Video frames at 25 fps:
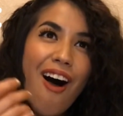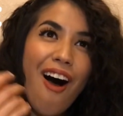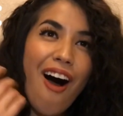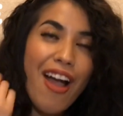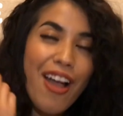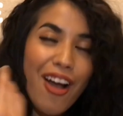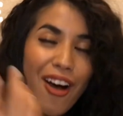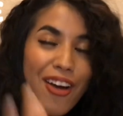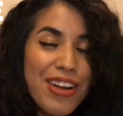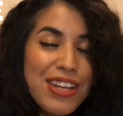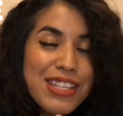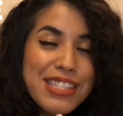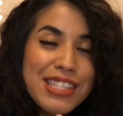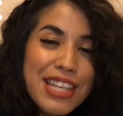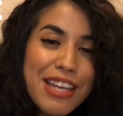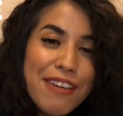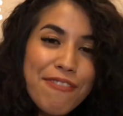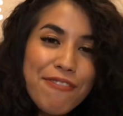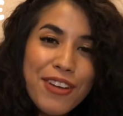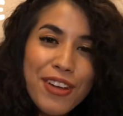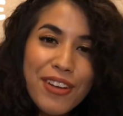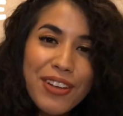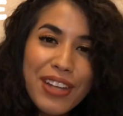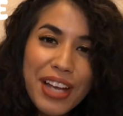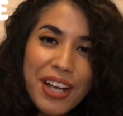I honestly
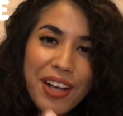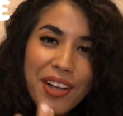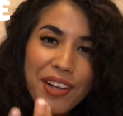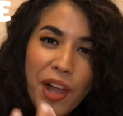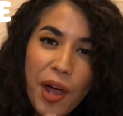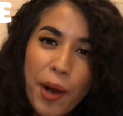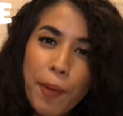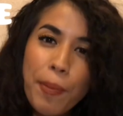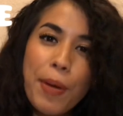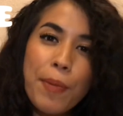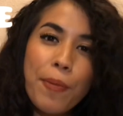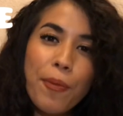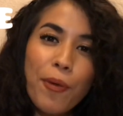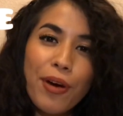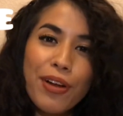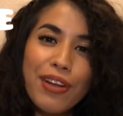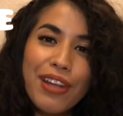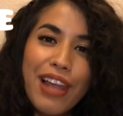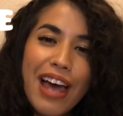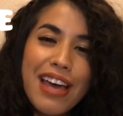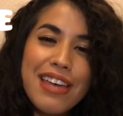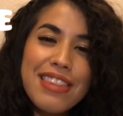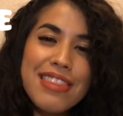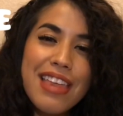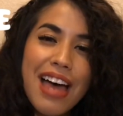feel like a lot of people are
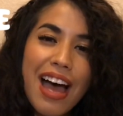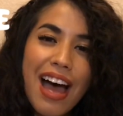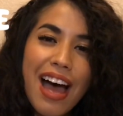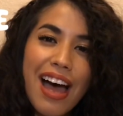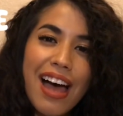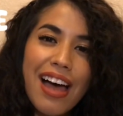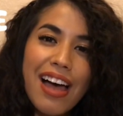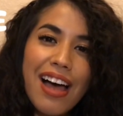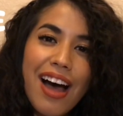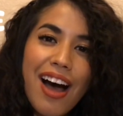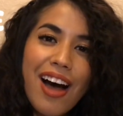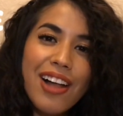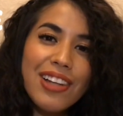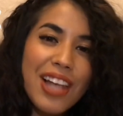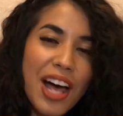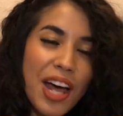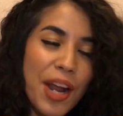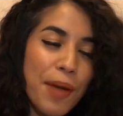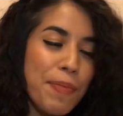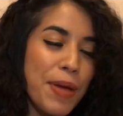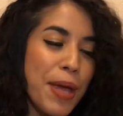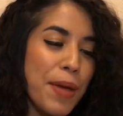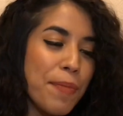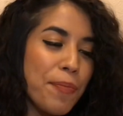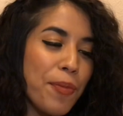like that. A
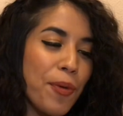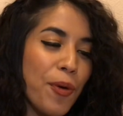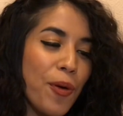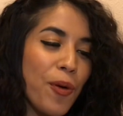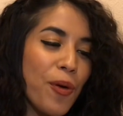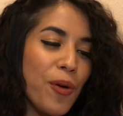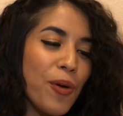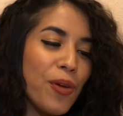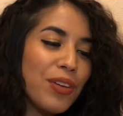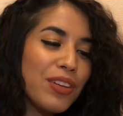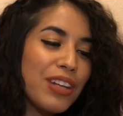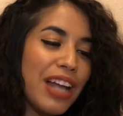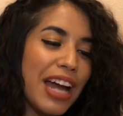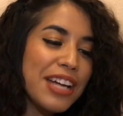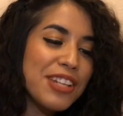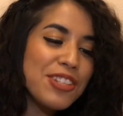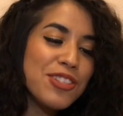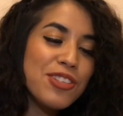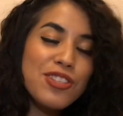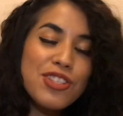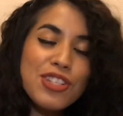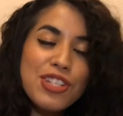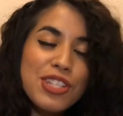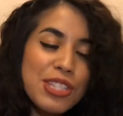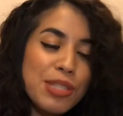lot of people like
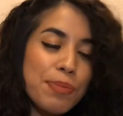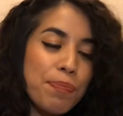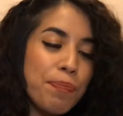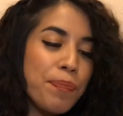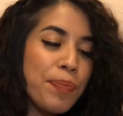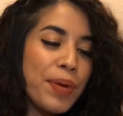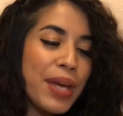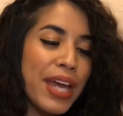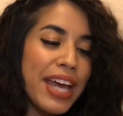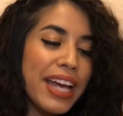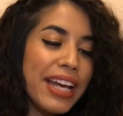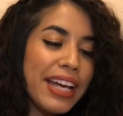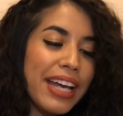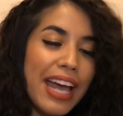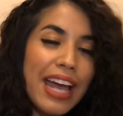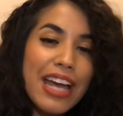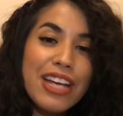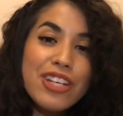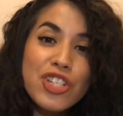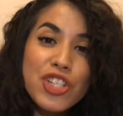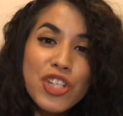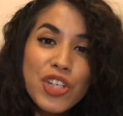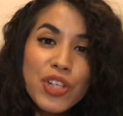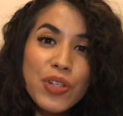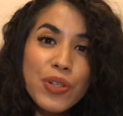to just pick
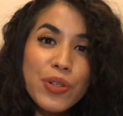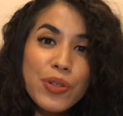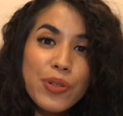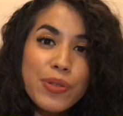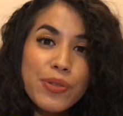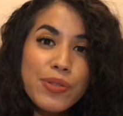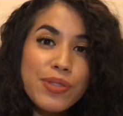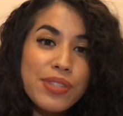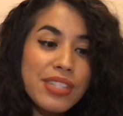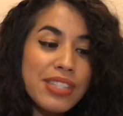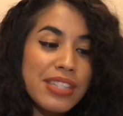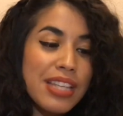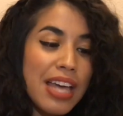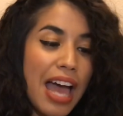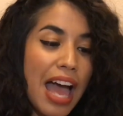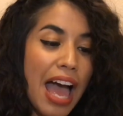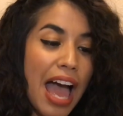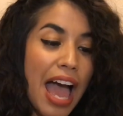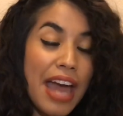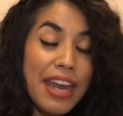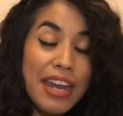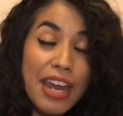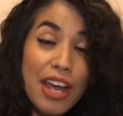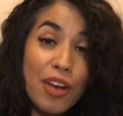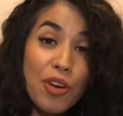and choose
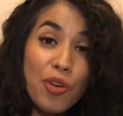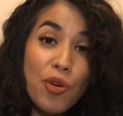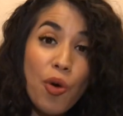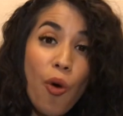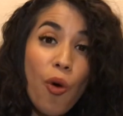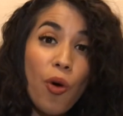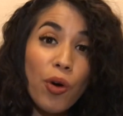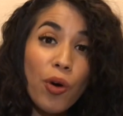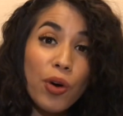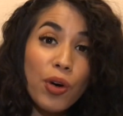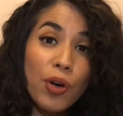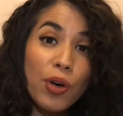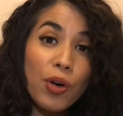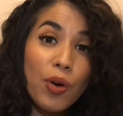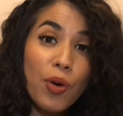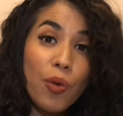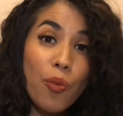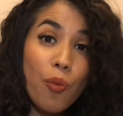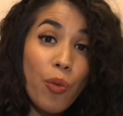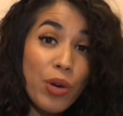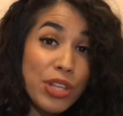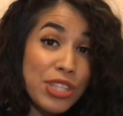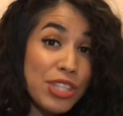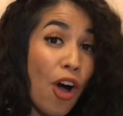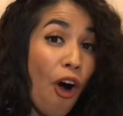and ignore
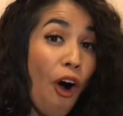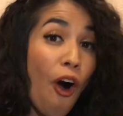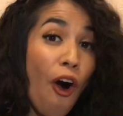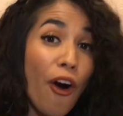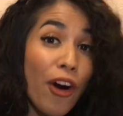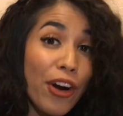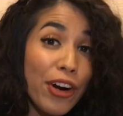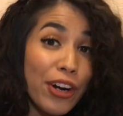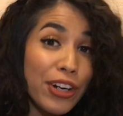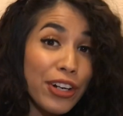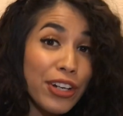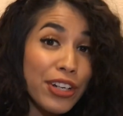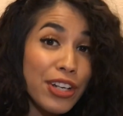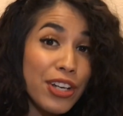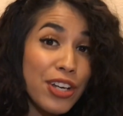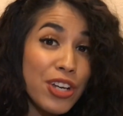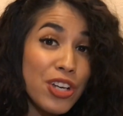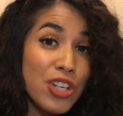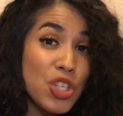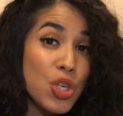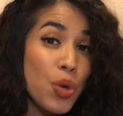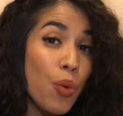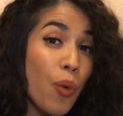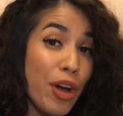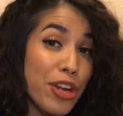what's hard
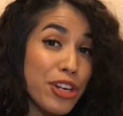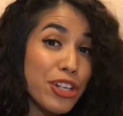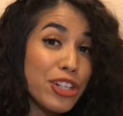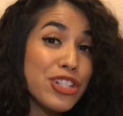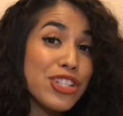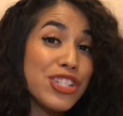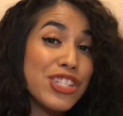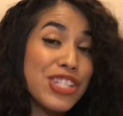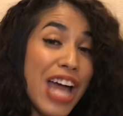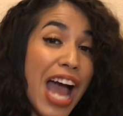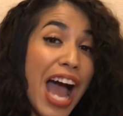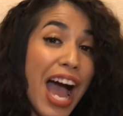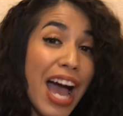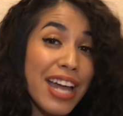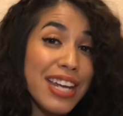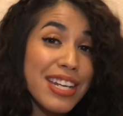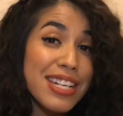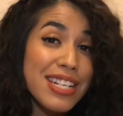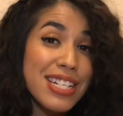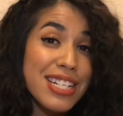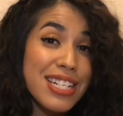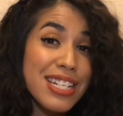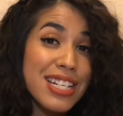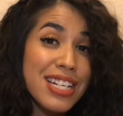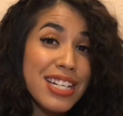to
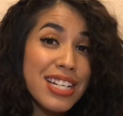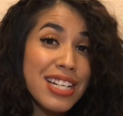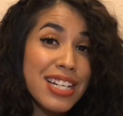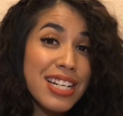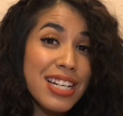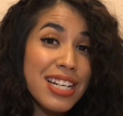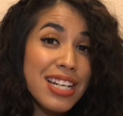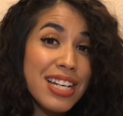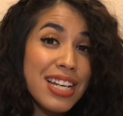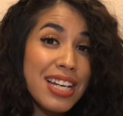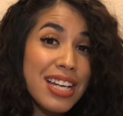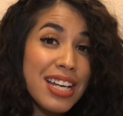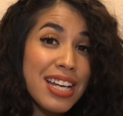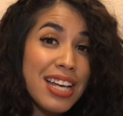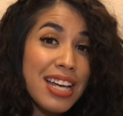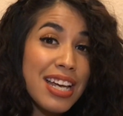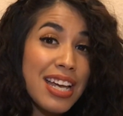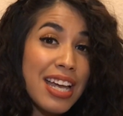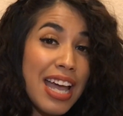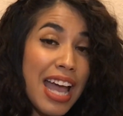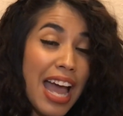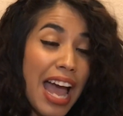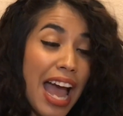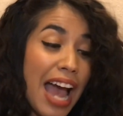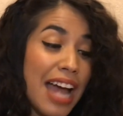understand.
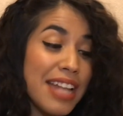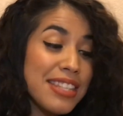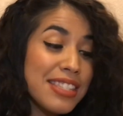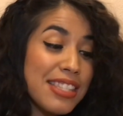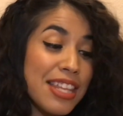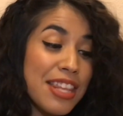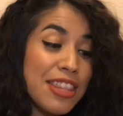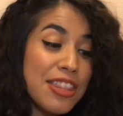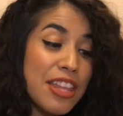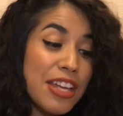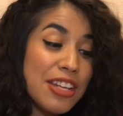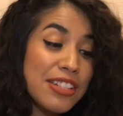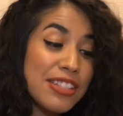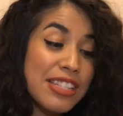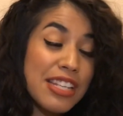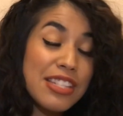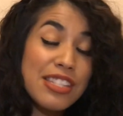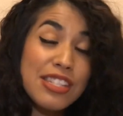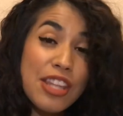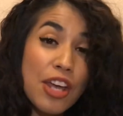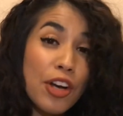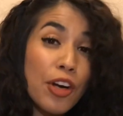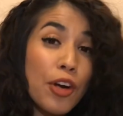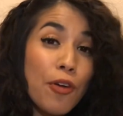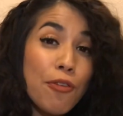And
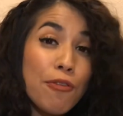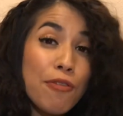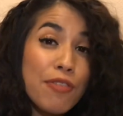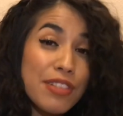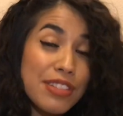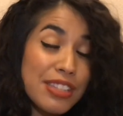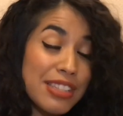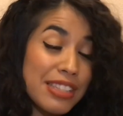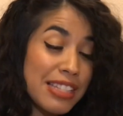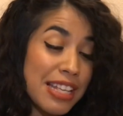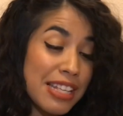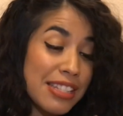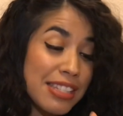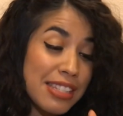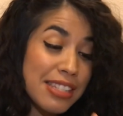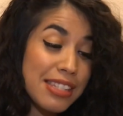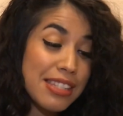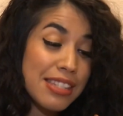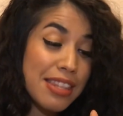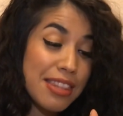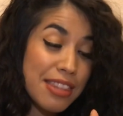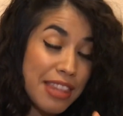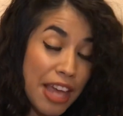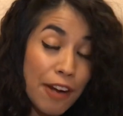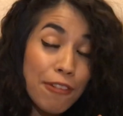since
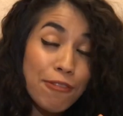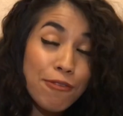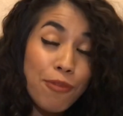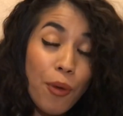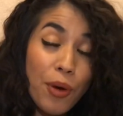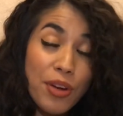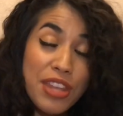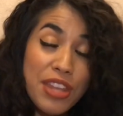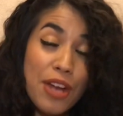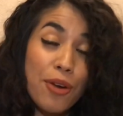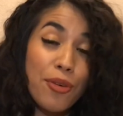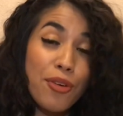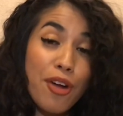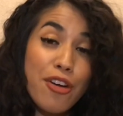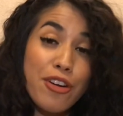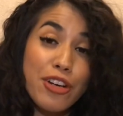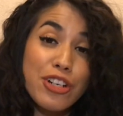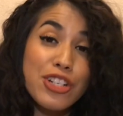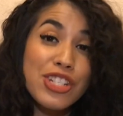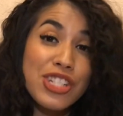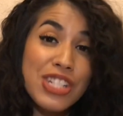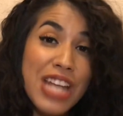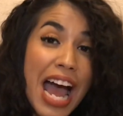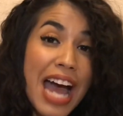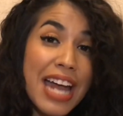therefore they don't
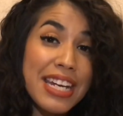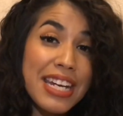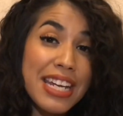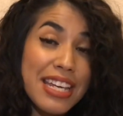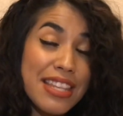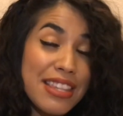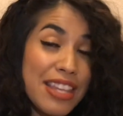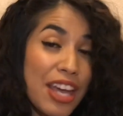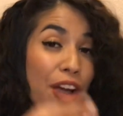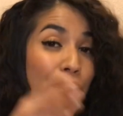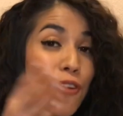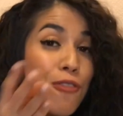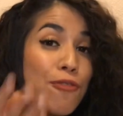understand it, they